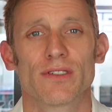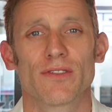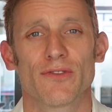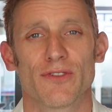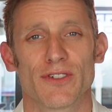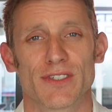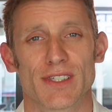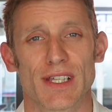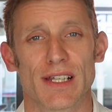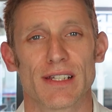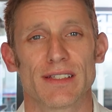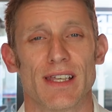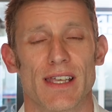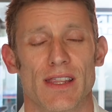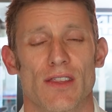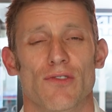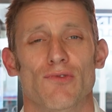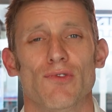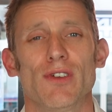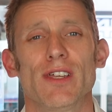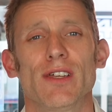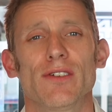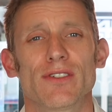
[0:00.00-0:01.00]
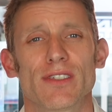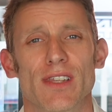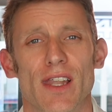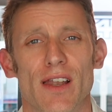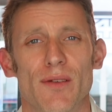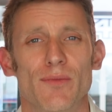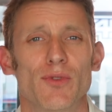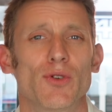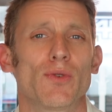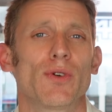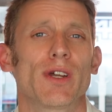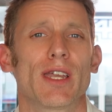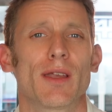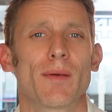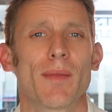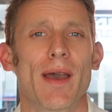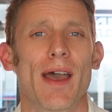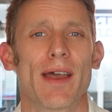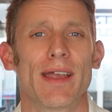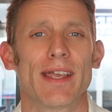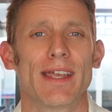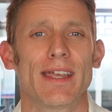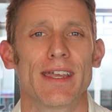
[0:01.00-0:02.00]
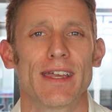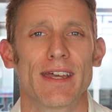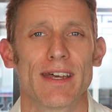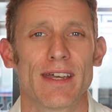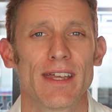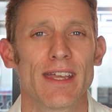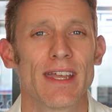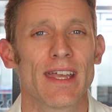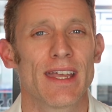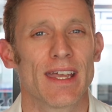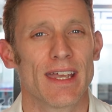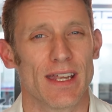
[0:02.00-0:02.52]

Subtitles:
to facilitate the reuse that I'm talking about here,